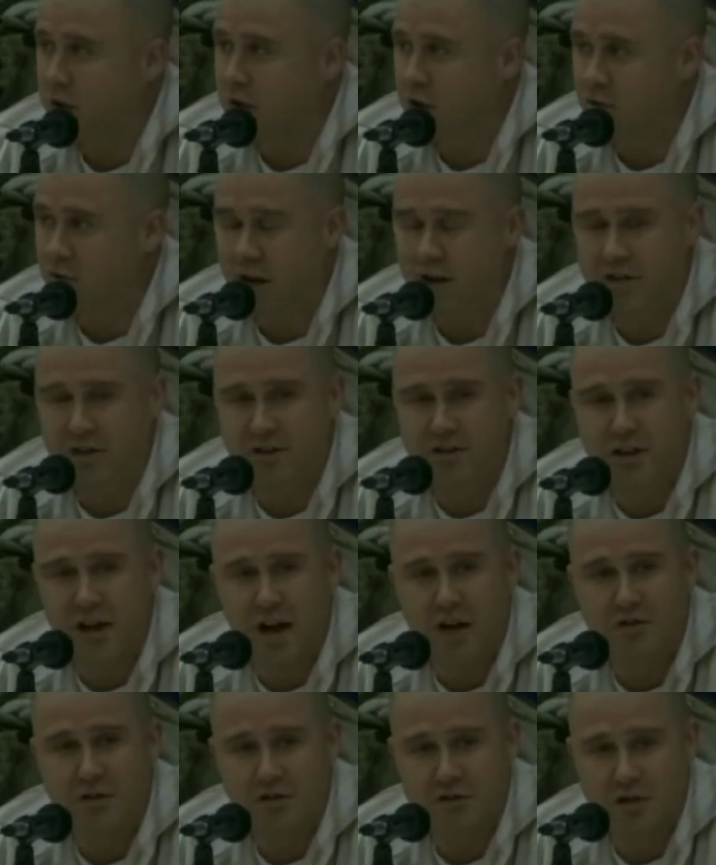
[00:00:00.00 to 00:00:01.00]
residents
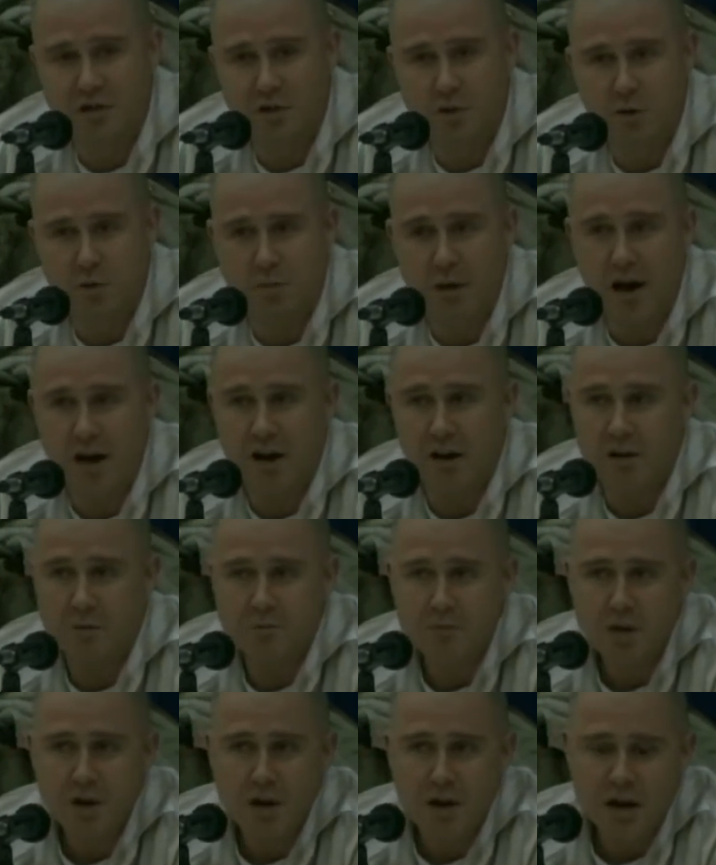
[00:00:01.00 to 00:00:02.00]
council do that would matter?
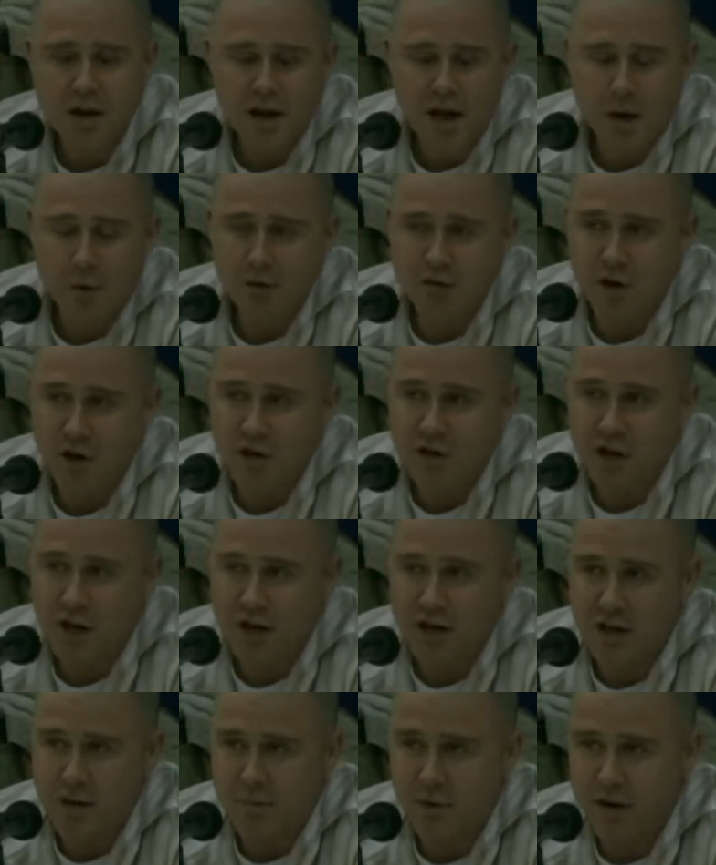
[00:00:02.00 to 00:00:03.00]
And we started
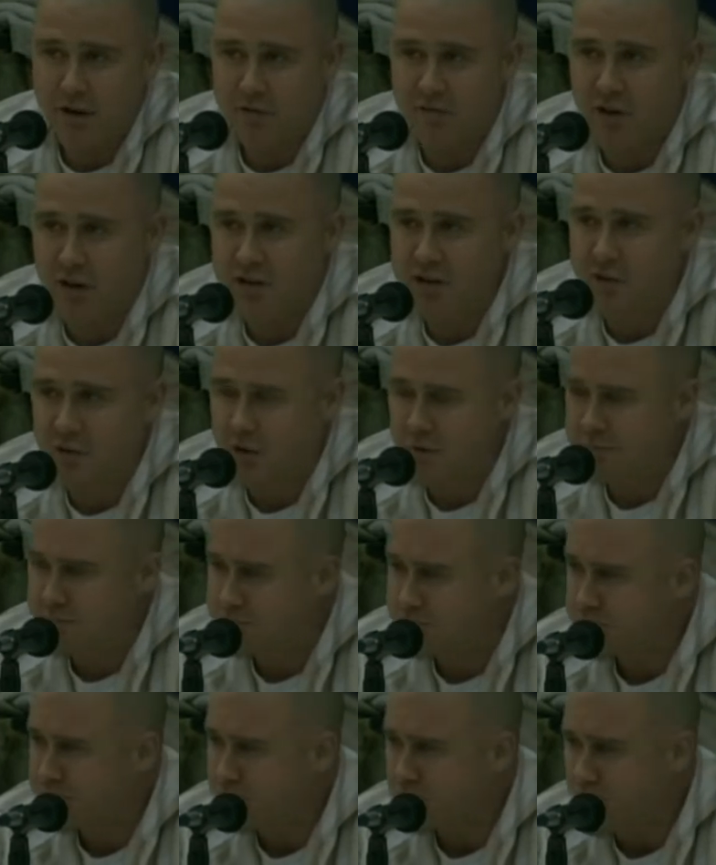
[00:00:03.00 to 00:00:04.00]
talking about a festival.
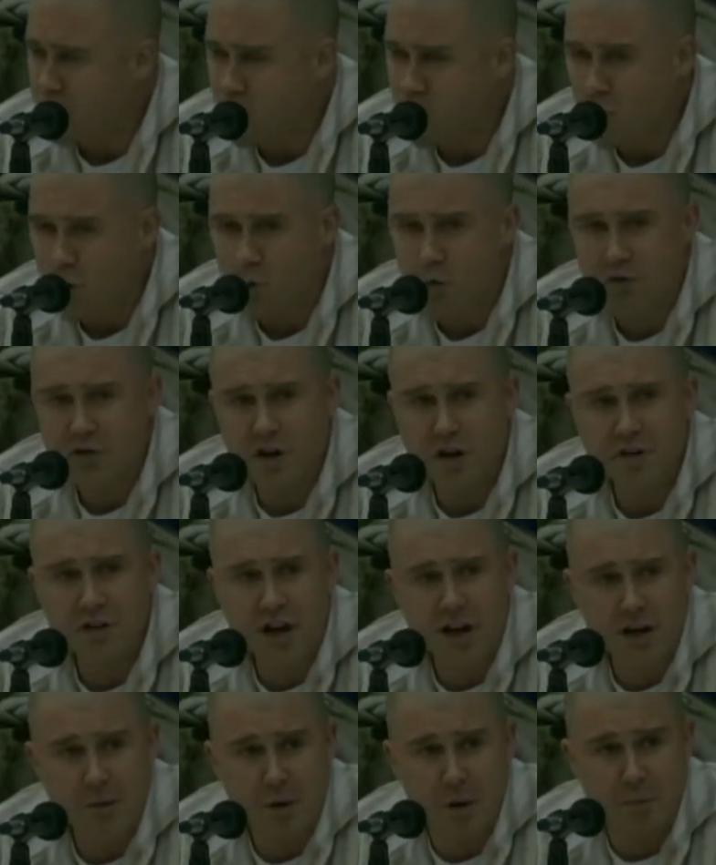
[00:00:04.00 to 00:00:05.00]
We started
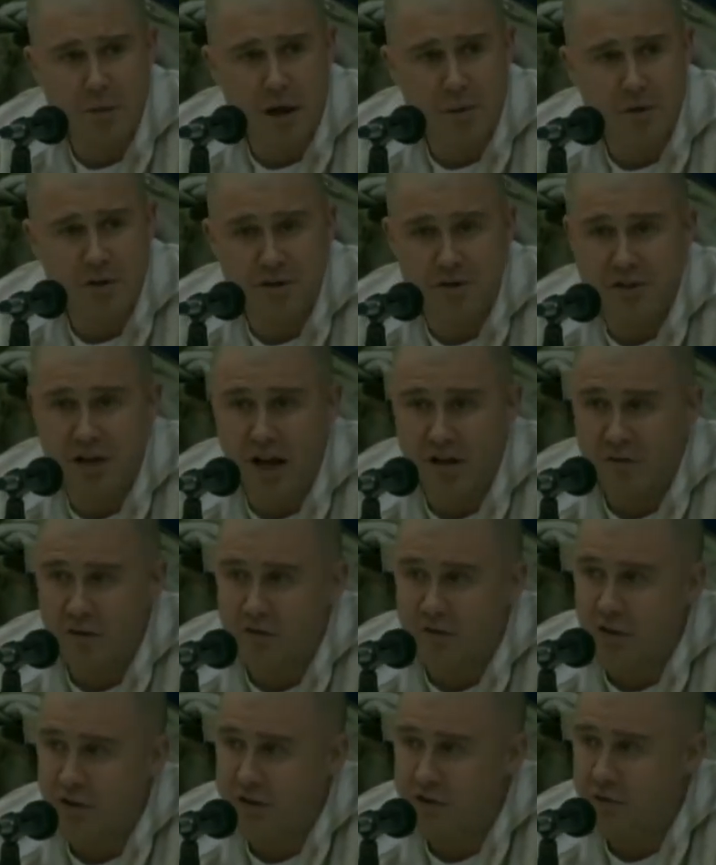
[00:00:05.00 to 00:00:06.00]
talking about maybe just
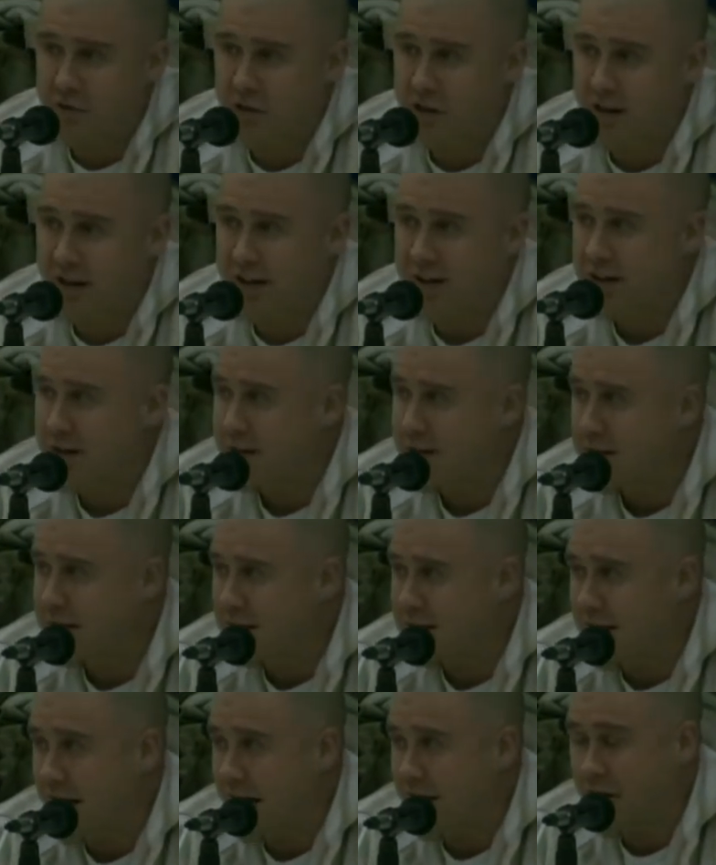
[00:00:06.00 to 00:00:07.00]
having a festival like
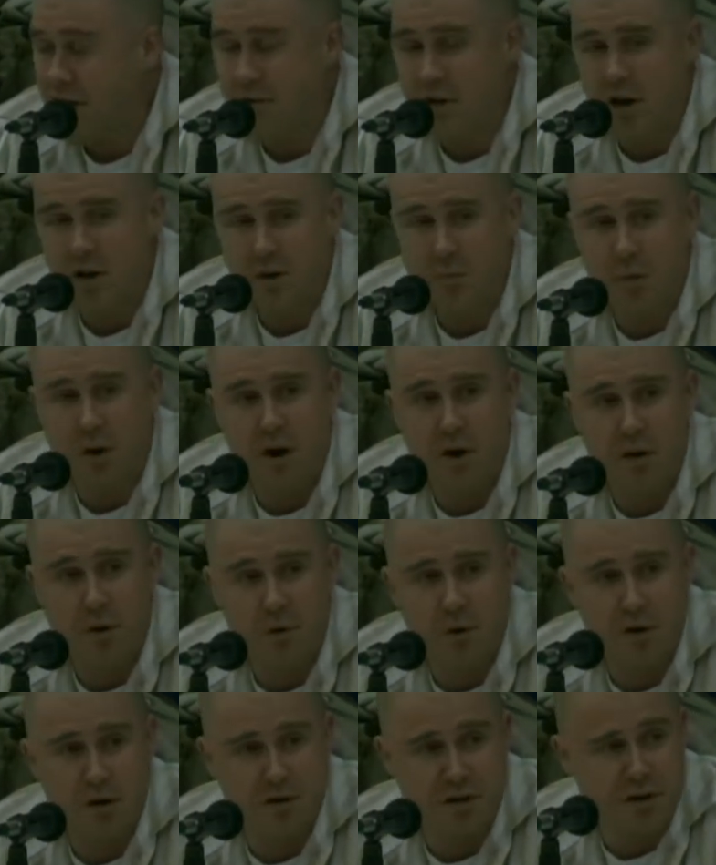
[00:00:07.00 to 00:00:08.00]
they have in every other part of
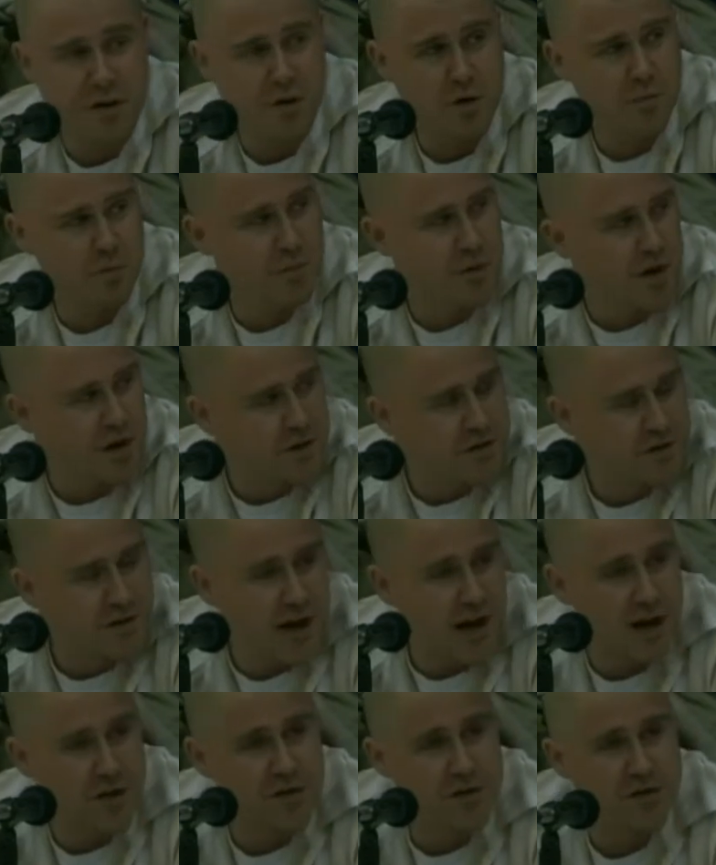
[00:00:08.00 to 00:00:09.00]
the world, in
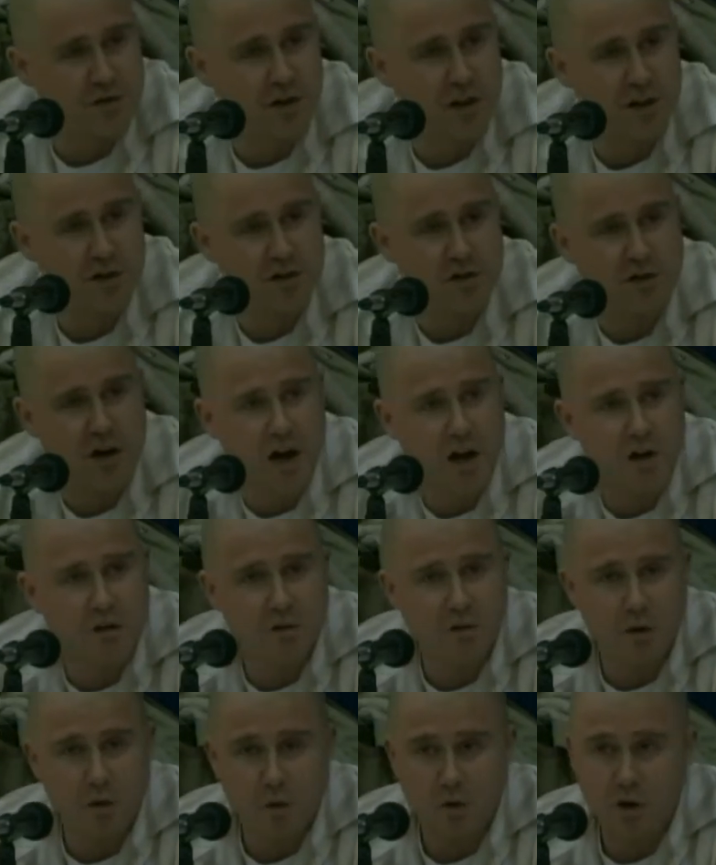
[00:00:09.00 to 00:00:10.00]
towns and villages all
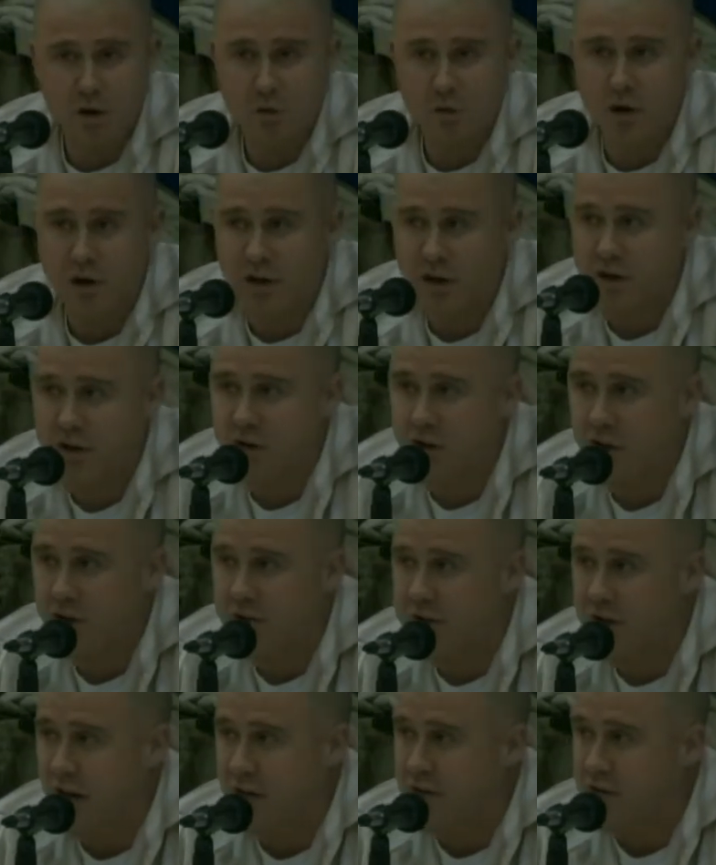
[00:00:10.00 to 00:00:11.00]
over the world, where you
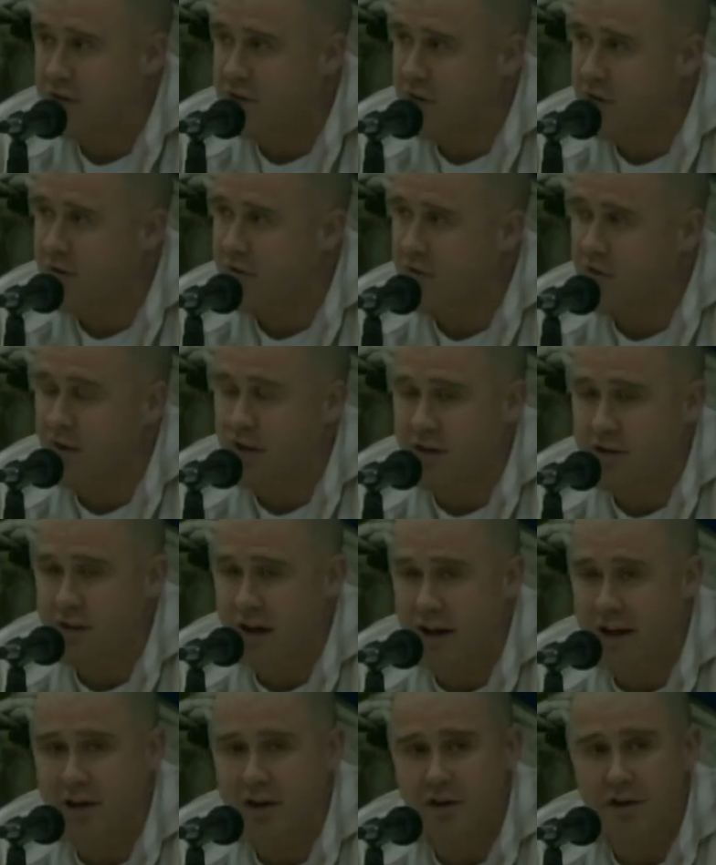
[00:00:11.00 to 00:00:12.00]
close down the streets for a
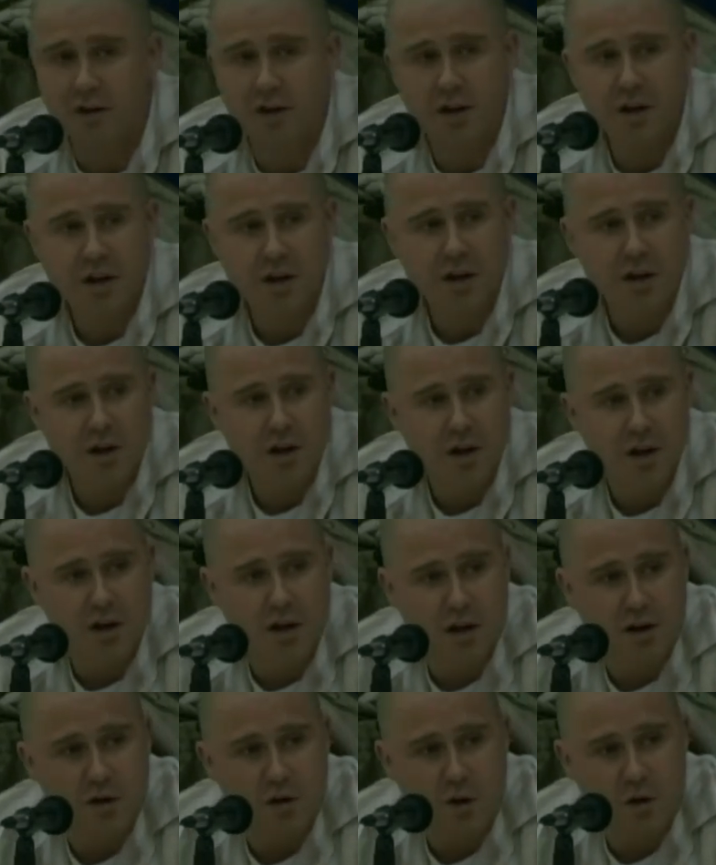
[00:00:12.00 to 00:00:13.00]
day or
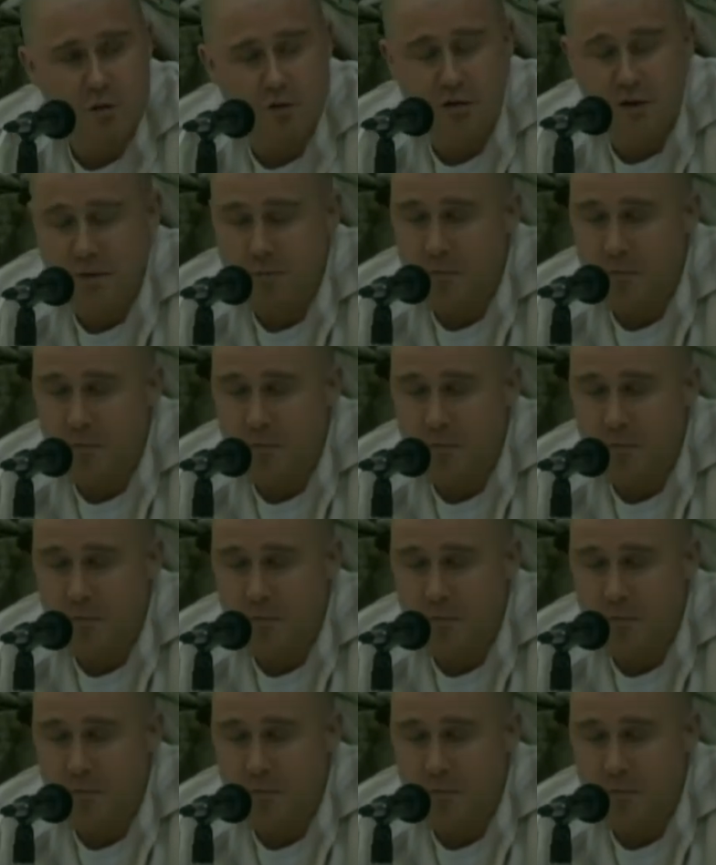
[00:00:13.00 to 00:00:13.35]
hopefully